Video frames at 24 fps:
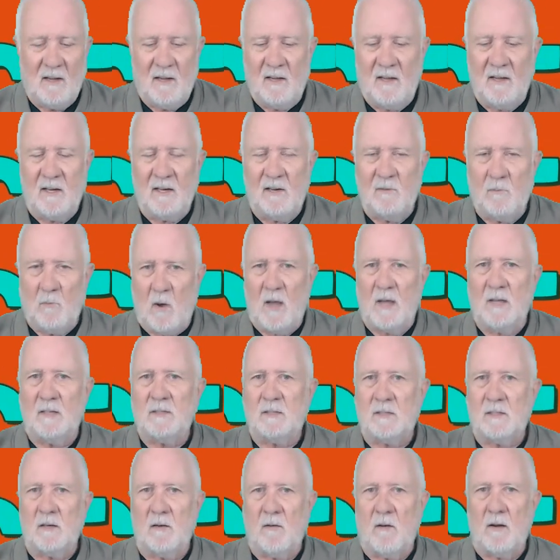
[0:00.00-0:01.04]
in ways
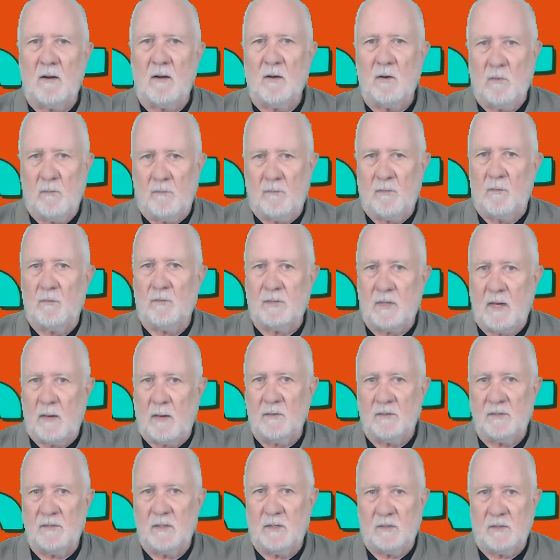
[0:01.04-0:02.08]
that are unhelpful or
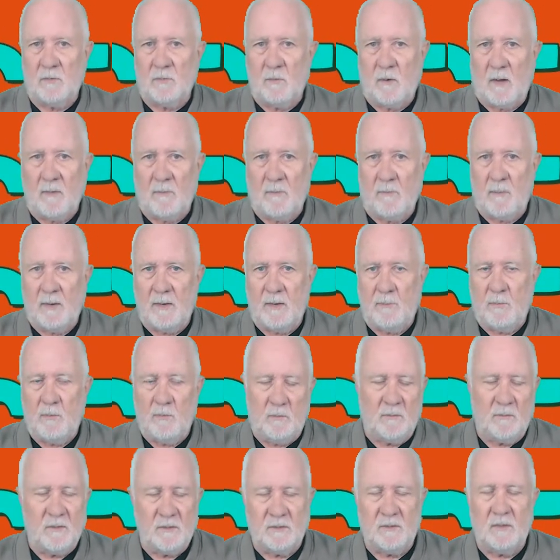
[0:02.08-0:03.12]
damaging to other people.
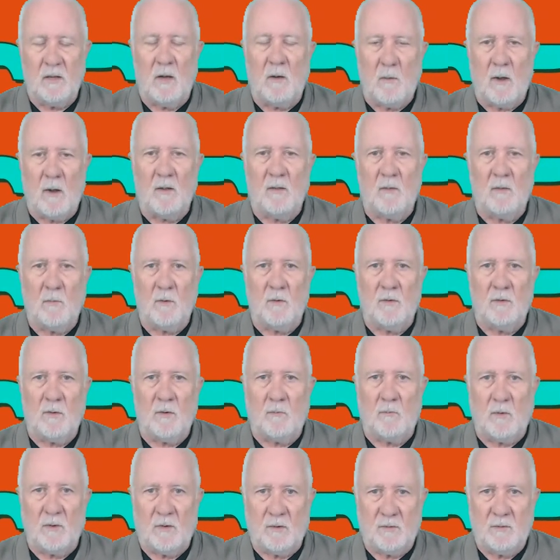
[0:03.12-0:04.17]
There's no way in the world I'd
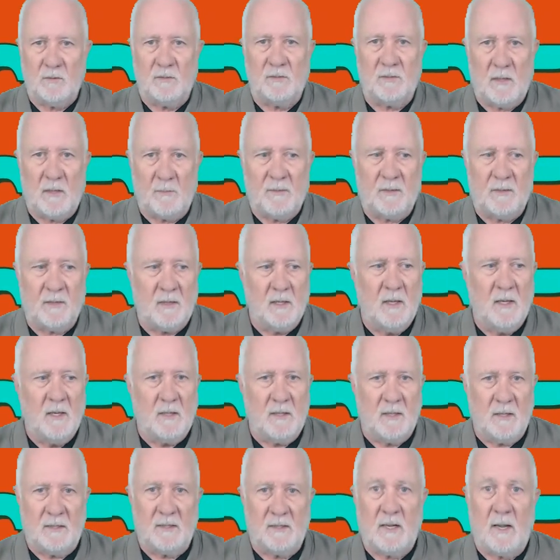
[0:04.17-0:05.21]
want to do something
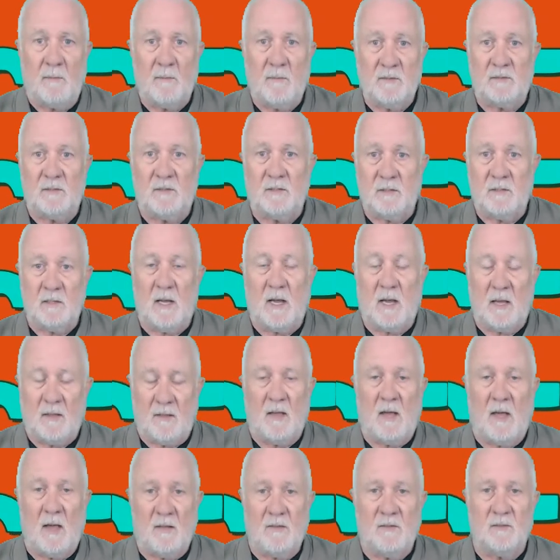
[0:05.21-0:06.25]
that damaged
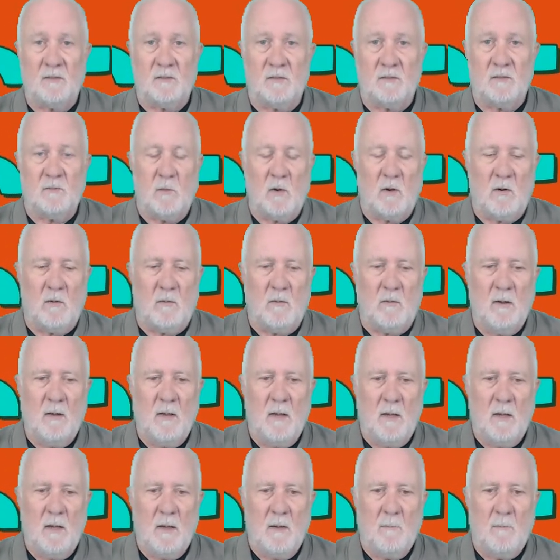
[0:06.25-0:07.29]
others as well.
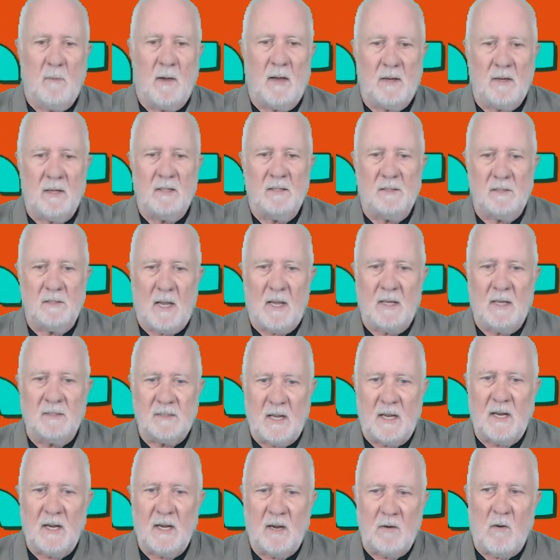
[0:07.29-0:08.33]
But is
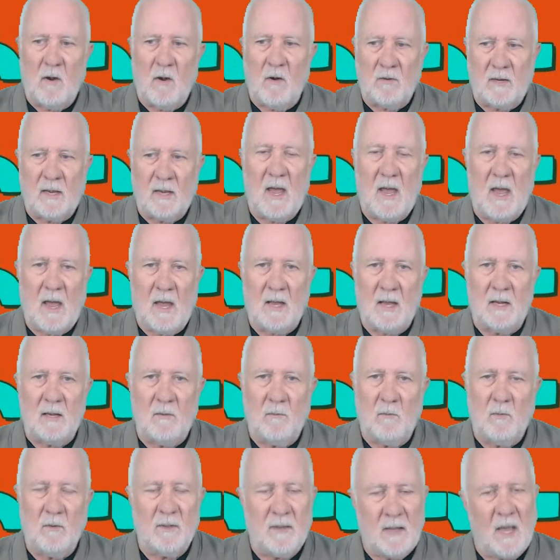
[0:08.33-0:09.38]
anger okay?
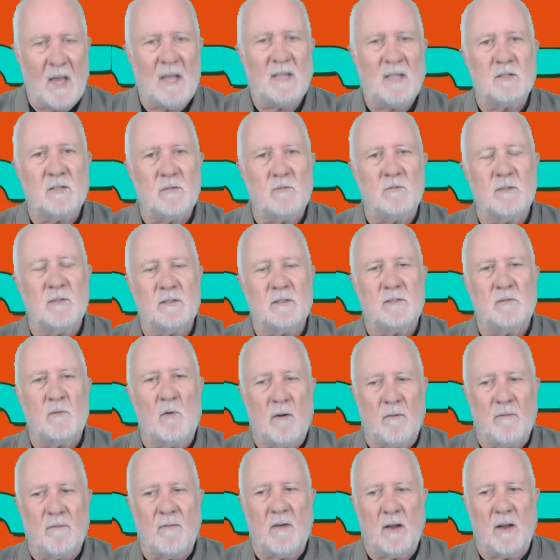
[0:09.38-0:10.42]
Well, the answer is,
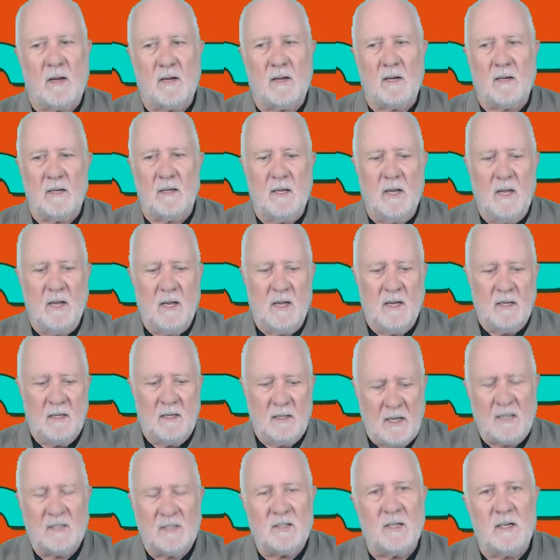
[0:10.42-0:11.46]
quite frankly,
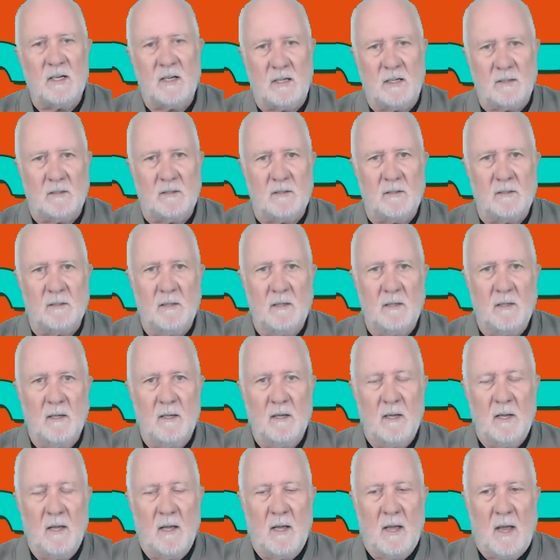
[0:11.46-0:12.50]
yes it is.
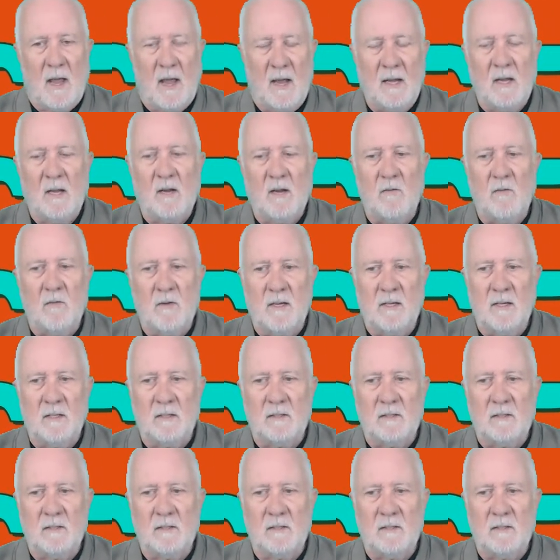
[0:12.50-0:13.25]
Anger is